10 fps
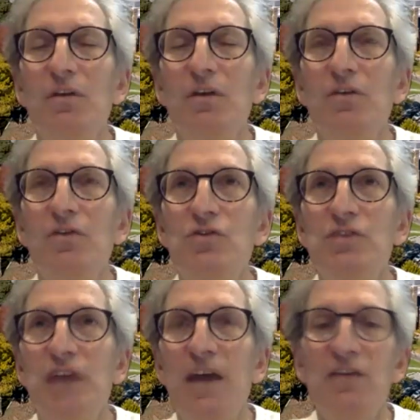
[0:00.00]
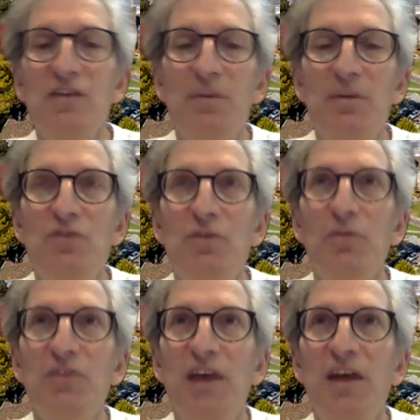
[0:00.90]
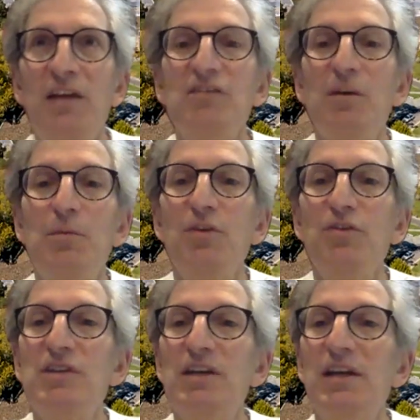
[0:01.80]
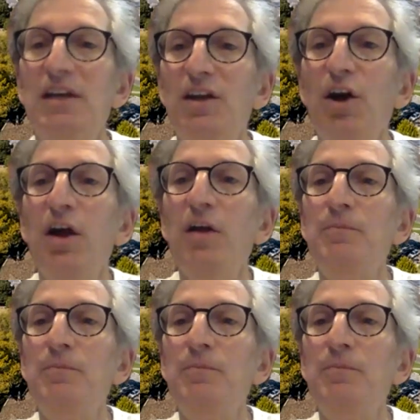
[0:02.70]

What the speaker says: shoots out, some it dribbles out, and some don't see any at all.